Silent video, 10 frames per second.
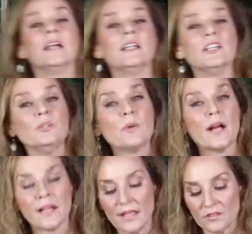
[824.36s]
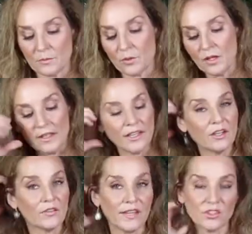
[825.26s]
And you guys can probably
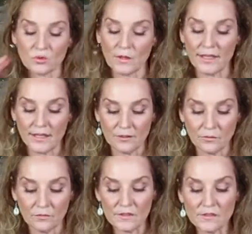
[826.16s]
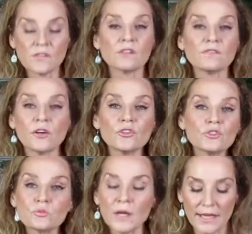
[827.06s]
hear that it's raining. This is the first
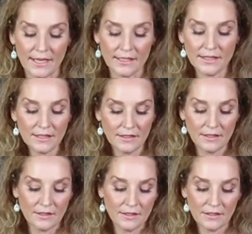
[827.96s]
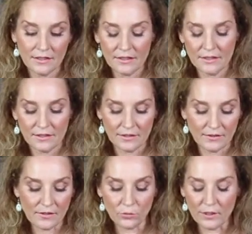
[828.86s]
rain
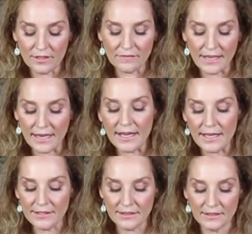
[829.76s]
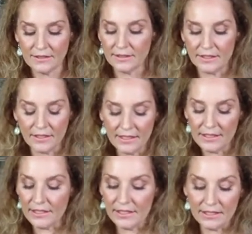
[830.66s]
that we have had
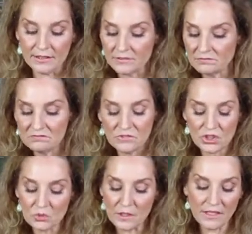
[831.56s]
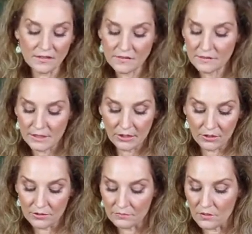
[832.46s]
in 2 weeks here
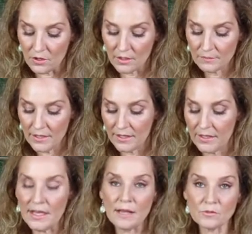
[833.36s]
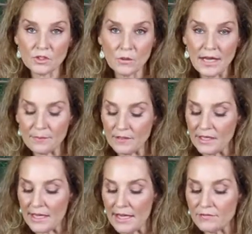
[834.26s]
on the farm, and I'm so happy
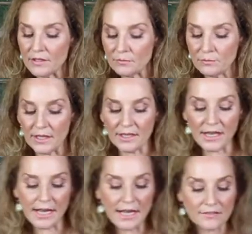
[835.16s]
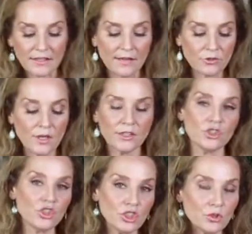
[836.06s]
to have it. But it has, I've tried to
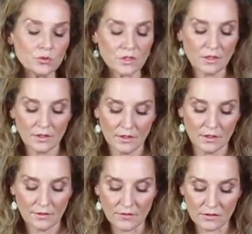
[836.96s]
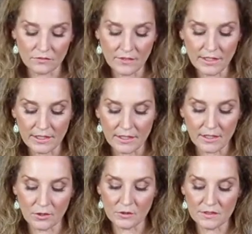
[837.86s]
shoot this video
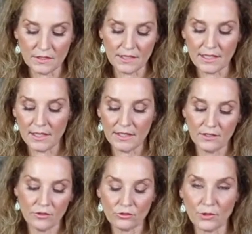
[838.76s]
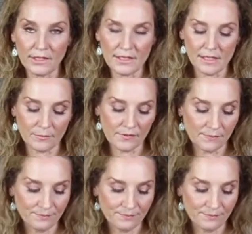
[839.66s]
today 3 times,